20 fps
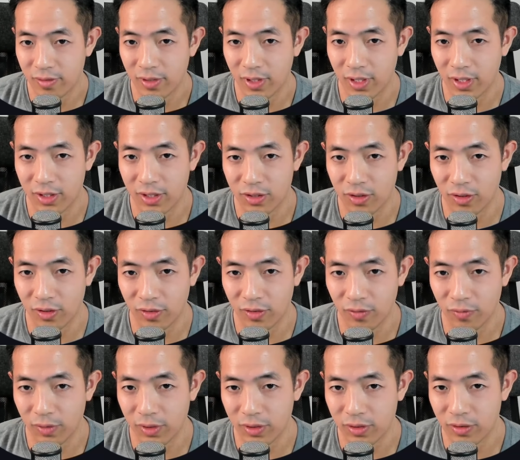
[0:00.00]
And so
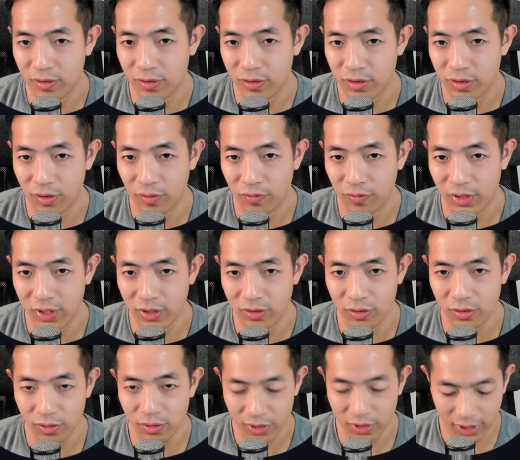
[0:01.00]
if you
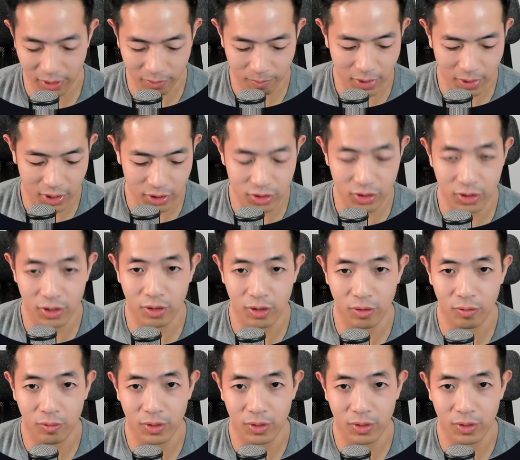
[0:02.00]
do like modulo